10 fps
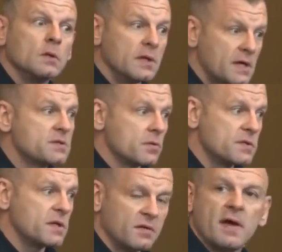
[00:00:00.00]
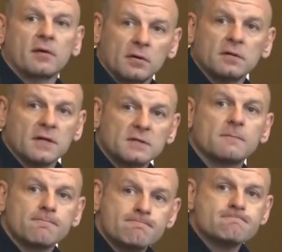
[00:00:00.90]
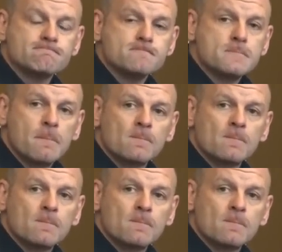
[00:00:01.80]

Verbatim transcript: Yes, through the city of Akron, yes. All right.